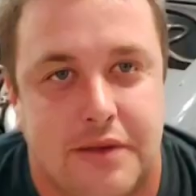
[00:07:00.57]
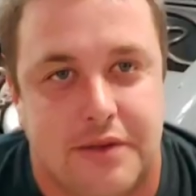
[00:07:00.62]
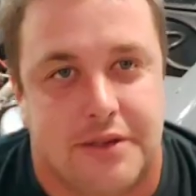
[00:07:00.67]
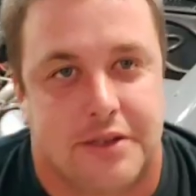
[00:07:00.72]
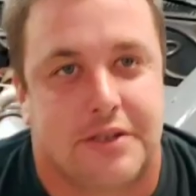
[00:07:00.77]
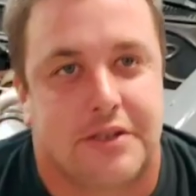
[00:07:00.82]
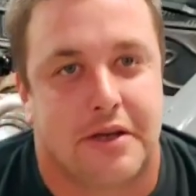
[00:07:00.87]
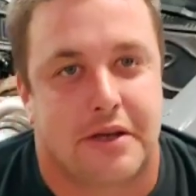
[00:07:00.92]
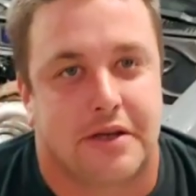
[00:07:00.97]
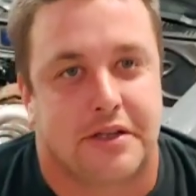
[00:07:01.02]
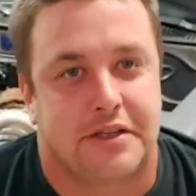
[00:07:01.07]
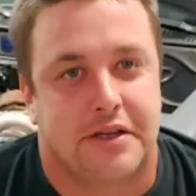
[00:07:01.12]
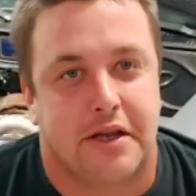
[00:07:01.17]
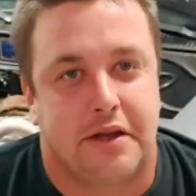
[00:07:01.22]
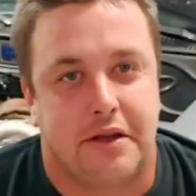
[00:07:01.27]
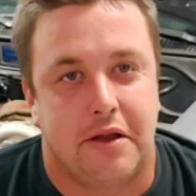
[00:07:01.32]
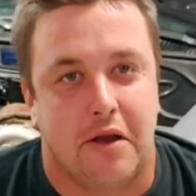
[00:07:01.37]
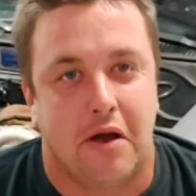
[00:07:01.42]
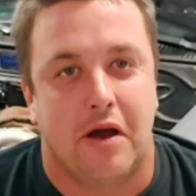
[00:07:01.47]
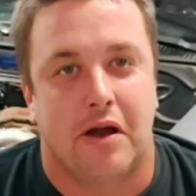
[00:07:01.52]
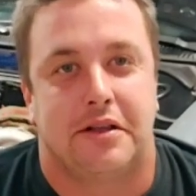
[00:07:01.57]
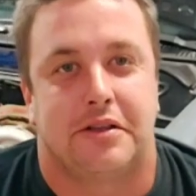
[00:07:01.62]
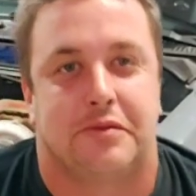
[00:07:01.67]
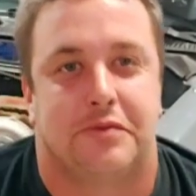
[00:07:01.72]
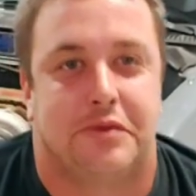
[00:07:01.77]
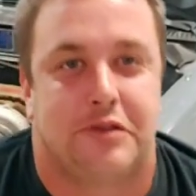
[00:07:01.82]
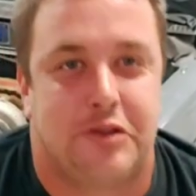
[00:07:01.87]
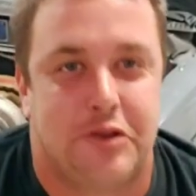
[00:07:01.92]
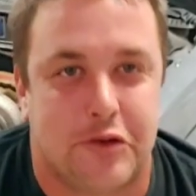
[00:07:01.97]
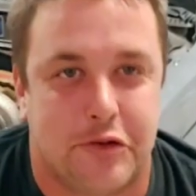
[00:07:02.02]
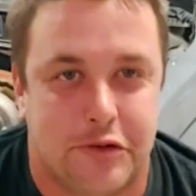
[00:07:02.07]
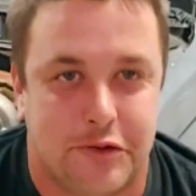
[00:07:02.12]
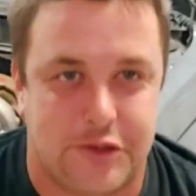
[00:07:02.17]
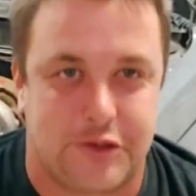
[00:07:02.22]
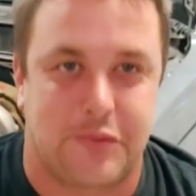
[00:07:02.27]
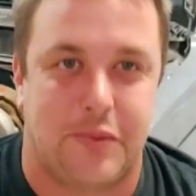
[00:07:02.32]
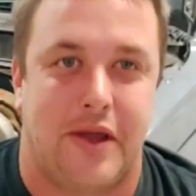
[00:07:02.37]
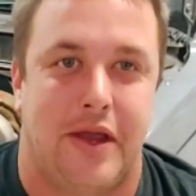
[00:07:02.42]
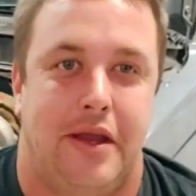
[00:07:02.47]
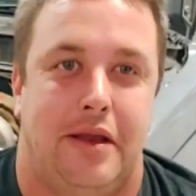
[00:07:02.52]
Just like I said, guys, it was short and
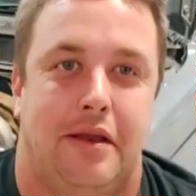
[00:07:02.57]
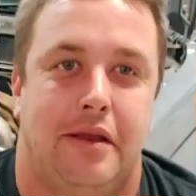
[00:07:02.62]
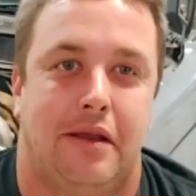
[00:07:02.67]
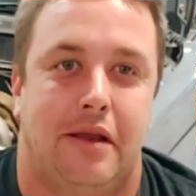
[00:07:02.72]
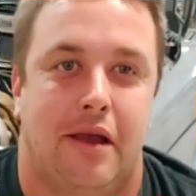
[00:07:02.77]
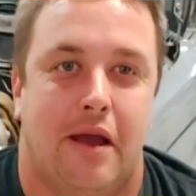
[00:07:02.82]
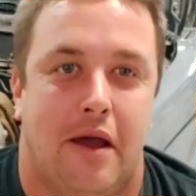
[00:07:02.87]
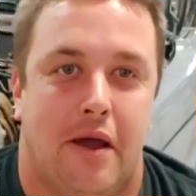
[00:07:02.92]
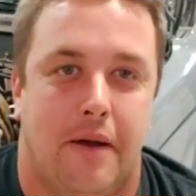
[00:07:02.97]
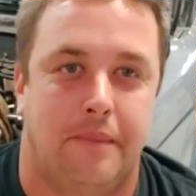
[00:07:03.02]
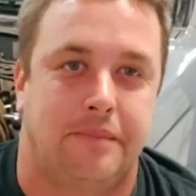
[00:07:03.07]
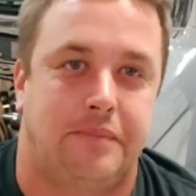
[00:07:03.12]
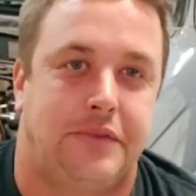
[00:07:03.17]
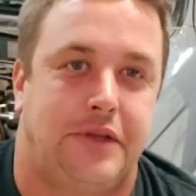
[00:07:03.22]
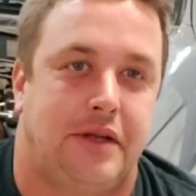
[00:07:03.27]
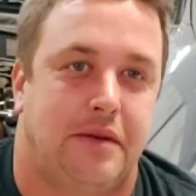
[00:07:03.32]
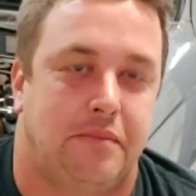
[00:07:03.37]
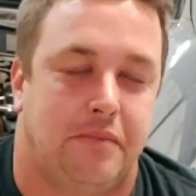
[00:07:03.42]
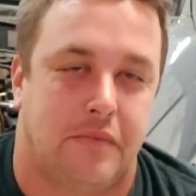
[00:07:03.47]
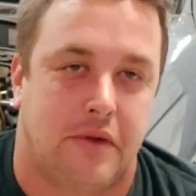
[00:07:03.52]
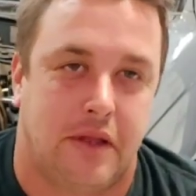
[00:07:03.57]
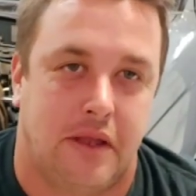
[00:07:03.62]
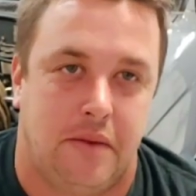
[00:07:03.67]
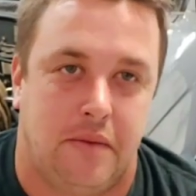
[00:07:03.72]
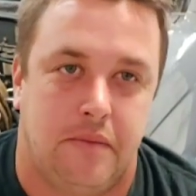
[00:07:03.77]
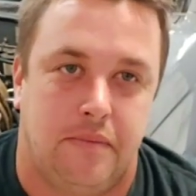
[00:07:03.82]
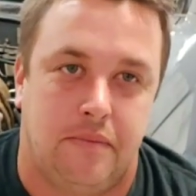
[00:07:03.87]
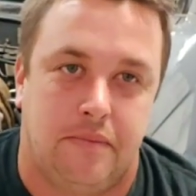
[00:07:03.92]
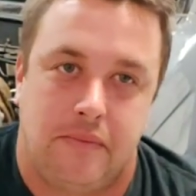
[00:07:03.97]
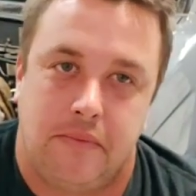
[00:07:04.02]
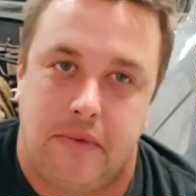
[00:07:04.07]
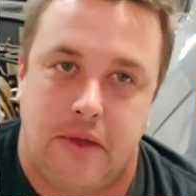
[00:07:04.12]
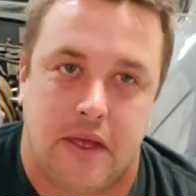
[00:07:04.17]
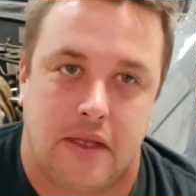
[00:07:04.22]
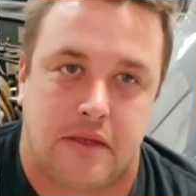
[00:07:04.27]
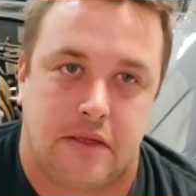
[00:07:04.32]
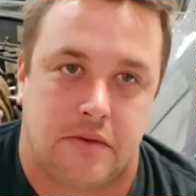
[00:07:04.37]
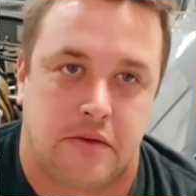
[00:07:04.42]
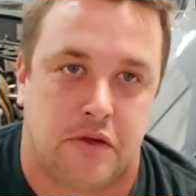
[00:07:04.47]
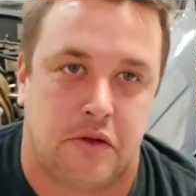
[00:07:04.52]
sweet. Didn't really
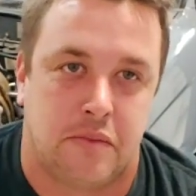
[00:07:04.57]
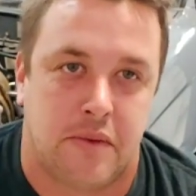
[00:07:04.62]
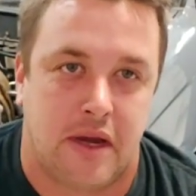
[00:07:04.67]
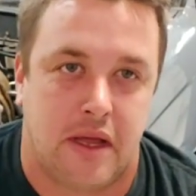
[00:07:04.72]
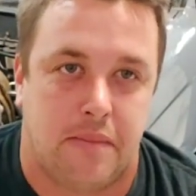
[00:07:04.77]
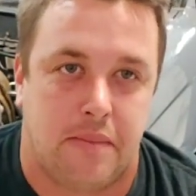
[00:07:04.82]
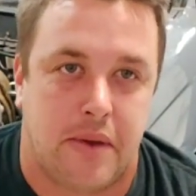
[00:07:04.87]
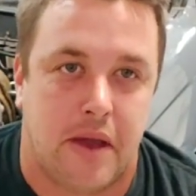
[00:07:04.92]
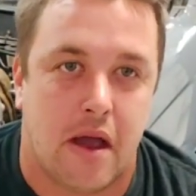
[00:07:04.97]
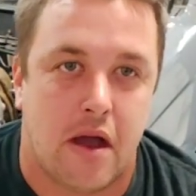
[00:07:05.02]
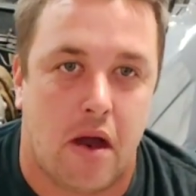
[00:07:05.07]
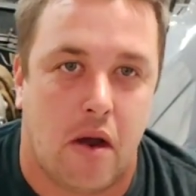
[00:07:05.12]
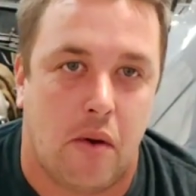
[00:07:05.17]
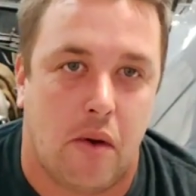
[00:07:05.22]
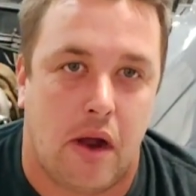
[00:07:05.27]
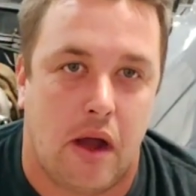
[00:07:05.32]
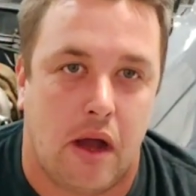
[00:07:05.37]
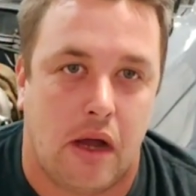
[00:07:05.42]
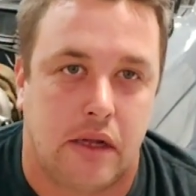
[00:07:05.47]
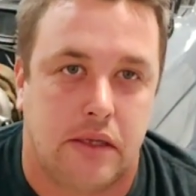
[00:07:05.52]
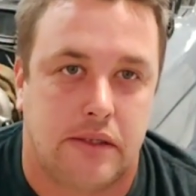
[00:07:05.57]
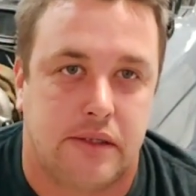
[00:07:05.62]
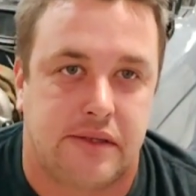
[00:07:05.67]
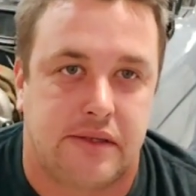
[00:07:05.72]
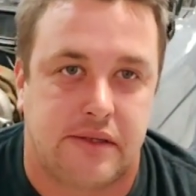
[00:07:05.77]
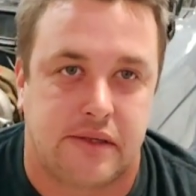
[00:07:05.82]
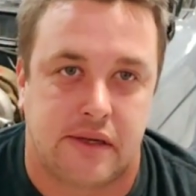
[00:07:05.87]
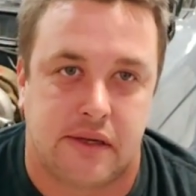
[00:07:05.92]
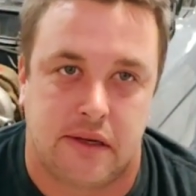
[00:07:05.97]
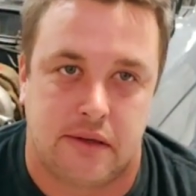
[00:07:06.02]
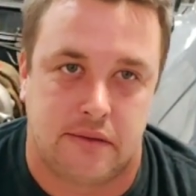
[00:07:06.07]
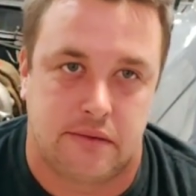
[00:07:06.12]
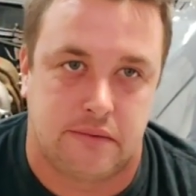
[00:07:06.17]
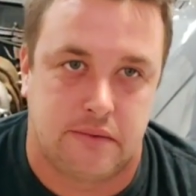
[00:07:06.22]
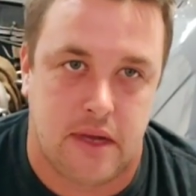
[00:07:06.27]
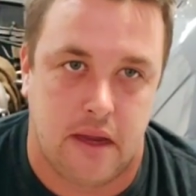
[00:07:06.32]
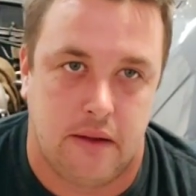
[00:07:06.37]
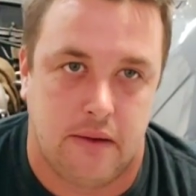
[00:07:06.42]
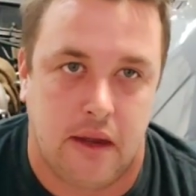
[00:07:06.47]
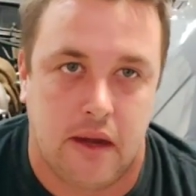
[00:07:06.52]
get to do many power runs, and
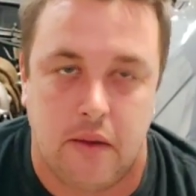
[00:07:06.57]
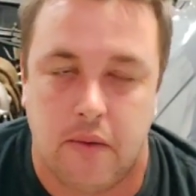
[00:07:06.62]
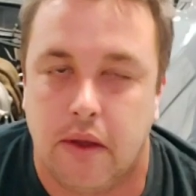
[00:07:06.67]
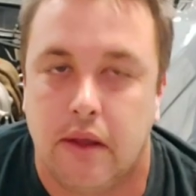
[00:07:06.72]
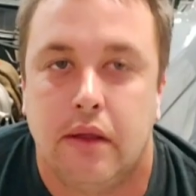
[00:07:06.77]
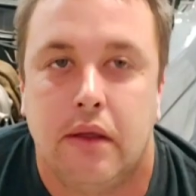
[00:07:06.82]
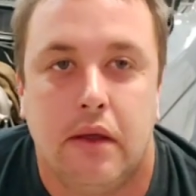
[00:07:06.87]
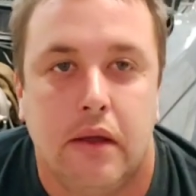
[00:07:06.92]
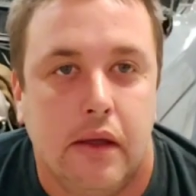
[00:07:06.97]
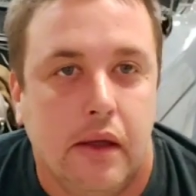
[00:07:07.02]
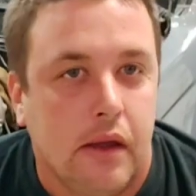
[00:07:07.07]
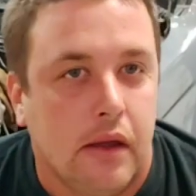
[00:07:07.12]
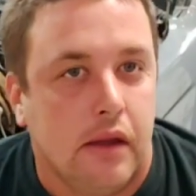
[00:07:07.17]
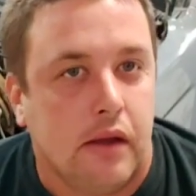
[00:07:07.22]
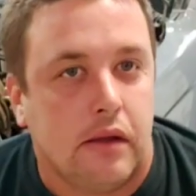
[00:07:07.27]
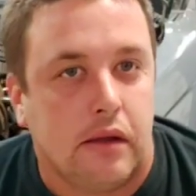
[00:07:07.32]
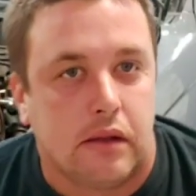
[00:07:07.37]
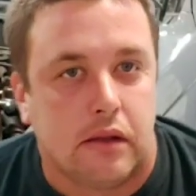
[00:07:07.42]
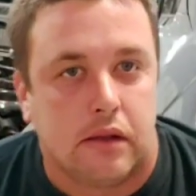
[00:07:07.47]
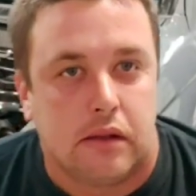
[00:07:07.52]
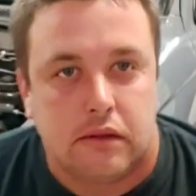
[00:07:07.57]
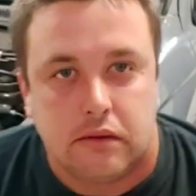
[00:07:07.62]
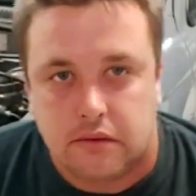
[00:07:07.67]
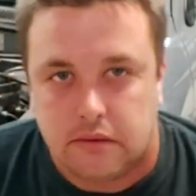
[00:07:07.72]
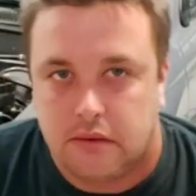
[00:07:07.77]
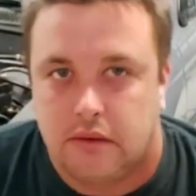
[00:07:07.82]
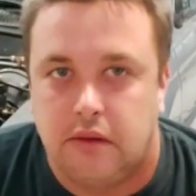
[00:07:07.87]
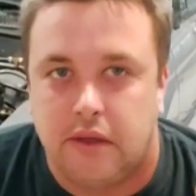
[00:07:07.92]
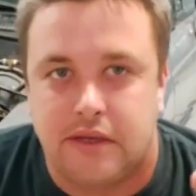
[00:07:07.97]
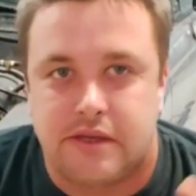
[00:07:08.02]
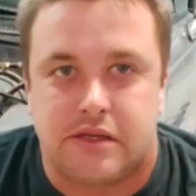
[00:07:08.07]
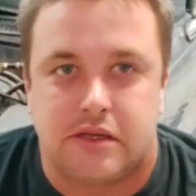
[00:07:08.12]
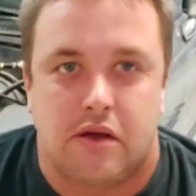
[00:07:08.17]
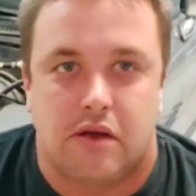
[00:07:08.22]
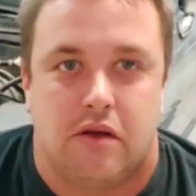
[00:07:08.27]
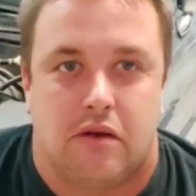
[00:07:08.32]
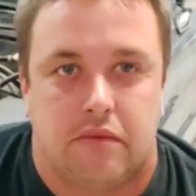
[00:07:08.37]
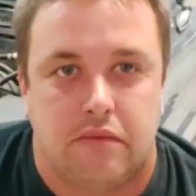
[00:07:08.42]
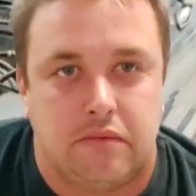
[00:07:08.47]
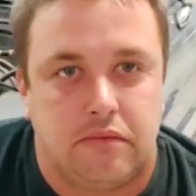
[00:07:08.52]
yeah. Anyway, let's
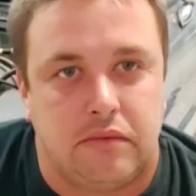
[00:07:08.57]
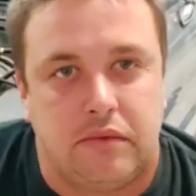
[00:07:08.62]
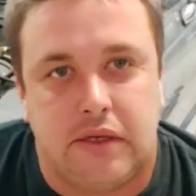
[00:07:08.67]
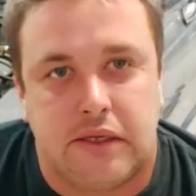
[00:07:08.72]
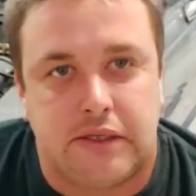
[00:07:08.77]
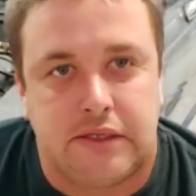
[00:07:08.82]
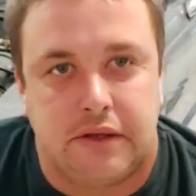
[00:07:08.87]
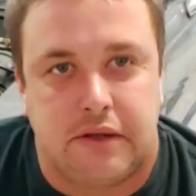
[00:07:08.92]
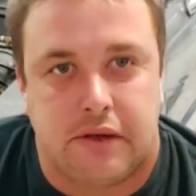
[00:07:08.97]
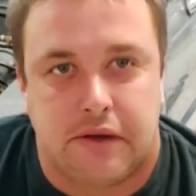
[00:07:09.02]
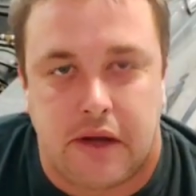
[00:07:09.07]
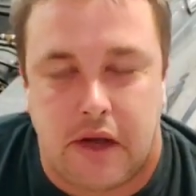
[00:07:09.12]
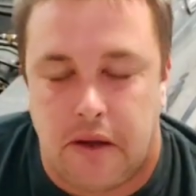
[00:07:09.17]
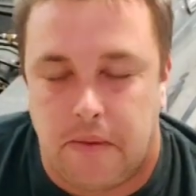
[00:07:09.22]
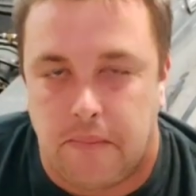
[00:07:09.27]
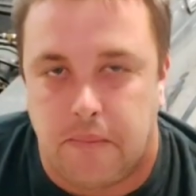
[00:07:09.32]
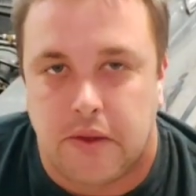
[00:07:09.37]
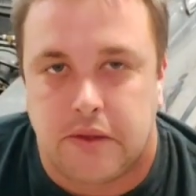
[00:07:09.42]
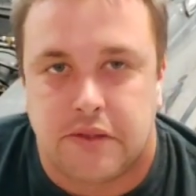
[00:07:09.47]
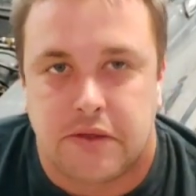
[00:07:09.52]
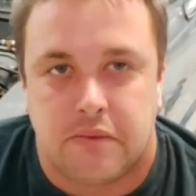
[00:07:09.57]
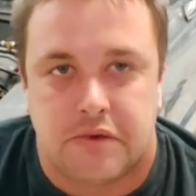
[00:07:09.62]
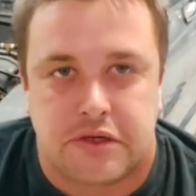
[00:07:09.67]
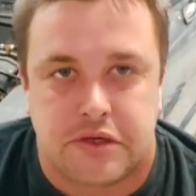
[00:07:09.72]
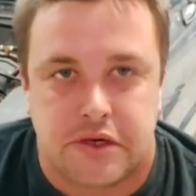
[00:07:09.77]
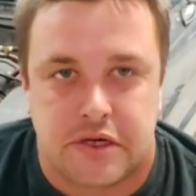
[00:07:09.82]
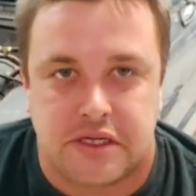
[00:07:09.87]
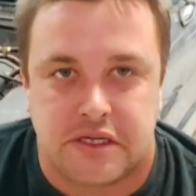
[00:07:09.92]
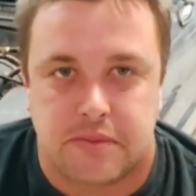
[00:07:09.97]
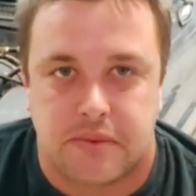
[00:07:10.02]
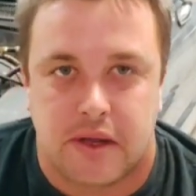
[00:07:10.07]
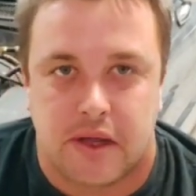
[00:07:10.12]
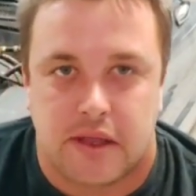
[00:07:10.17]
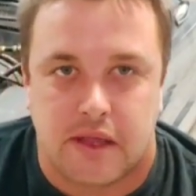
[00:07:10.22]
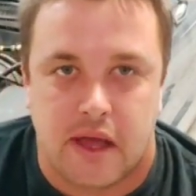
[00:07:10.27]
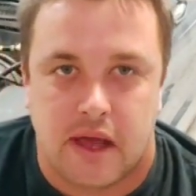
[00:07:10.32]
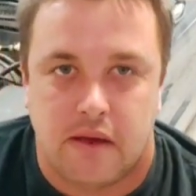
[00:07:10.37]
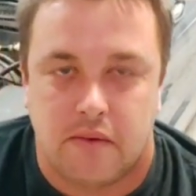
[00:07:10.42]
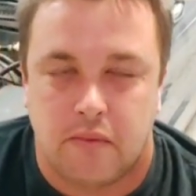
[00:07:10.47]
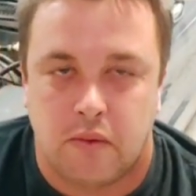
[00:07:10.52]
not stress about
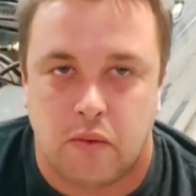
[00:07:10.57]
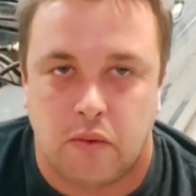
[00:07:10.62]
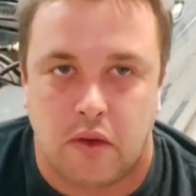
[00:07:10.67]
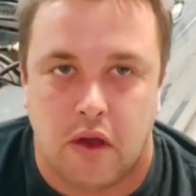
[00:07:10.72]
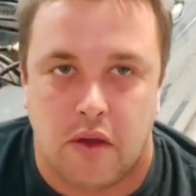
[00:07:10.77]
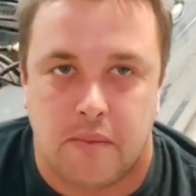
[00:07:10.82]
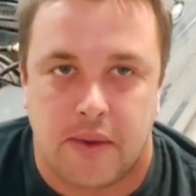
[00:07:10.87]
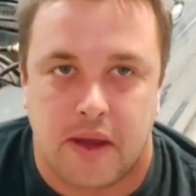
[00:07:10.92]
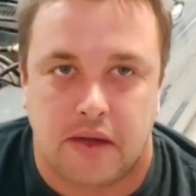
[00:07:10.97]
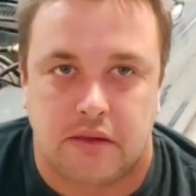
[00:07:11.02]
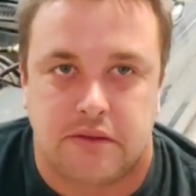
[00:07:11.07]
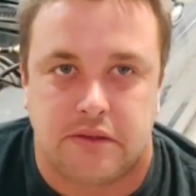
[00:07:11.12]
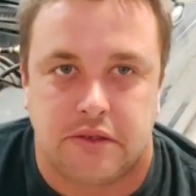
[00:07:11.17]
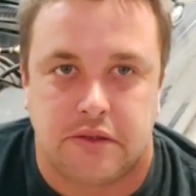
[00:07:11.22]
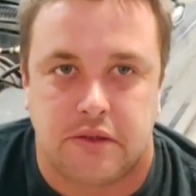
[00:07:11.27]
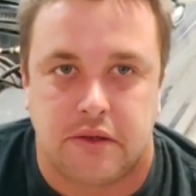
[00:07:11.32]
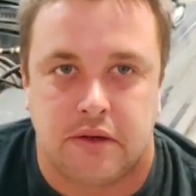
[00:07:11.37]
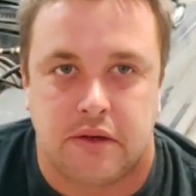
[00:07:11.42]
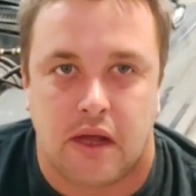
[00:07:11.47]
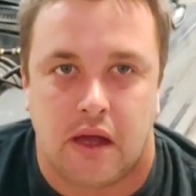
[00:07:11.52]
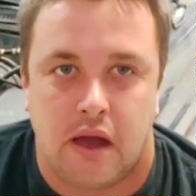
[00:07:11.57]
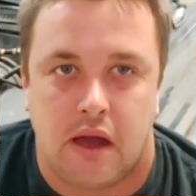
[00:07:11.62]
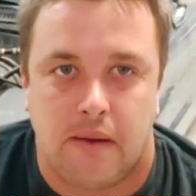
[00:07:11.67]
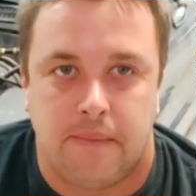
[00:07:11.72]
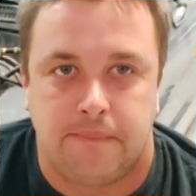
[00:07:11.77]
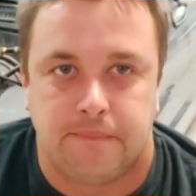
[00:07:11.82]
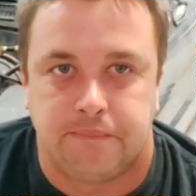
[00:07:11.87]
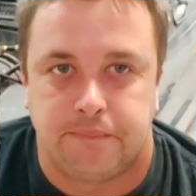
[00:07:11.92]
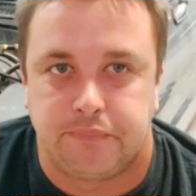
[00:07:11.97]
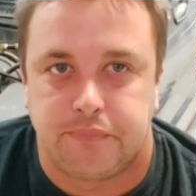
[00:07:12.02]
that. We'll go back to